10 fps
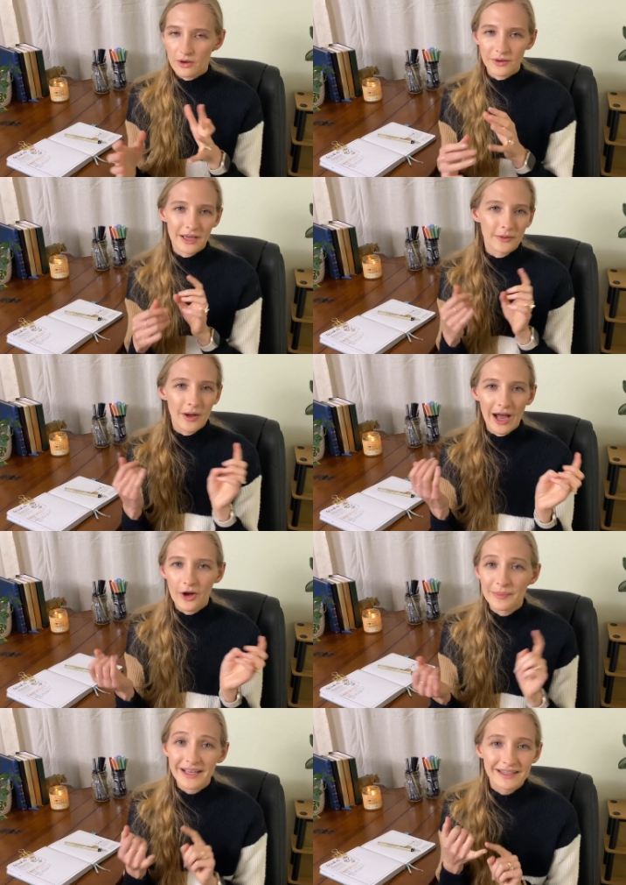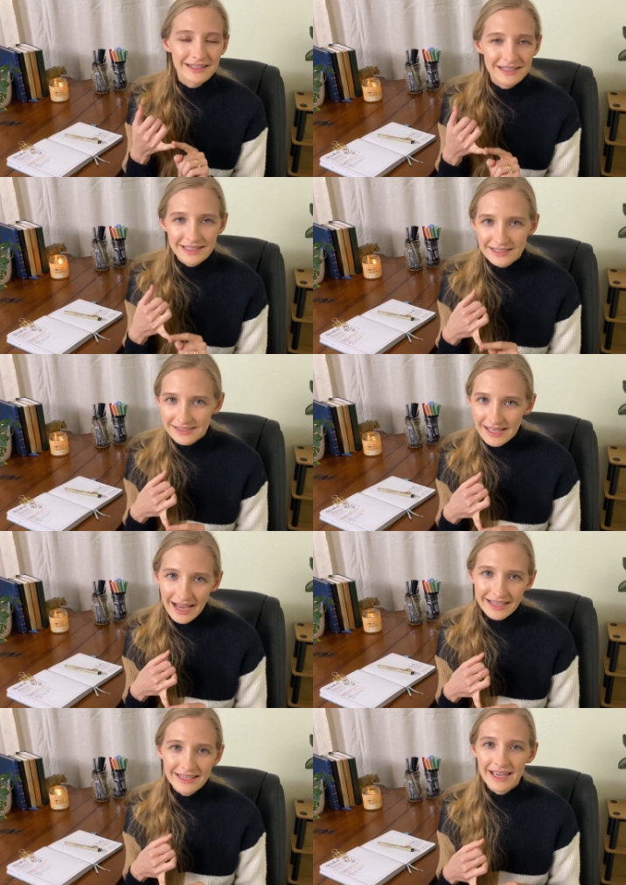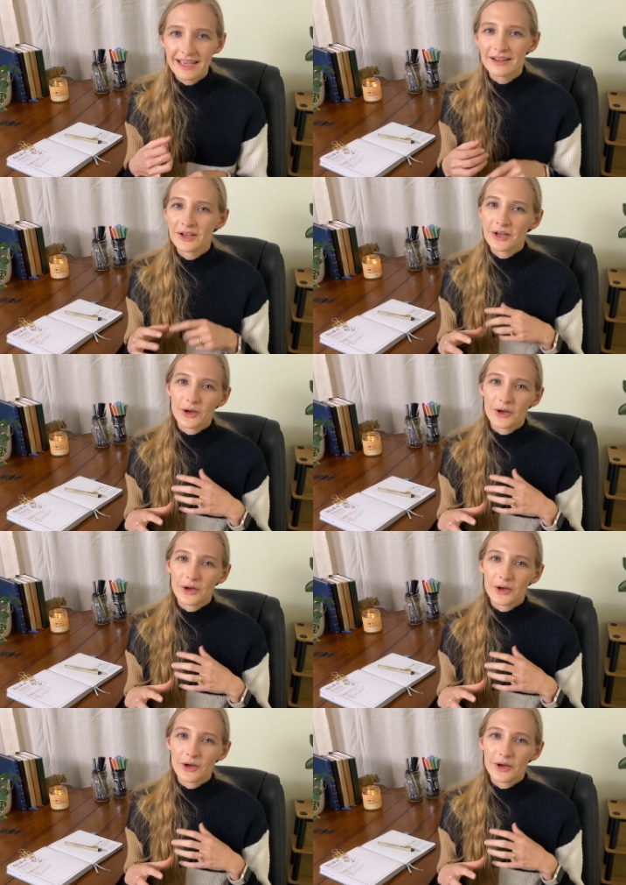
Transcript: okay, well, how am I going to design it?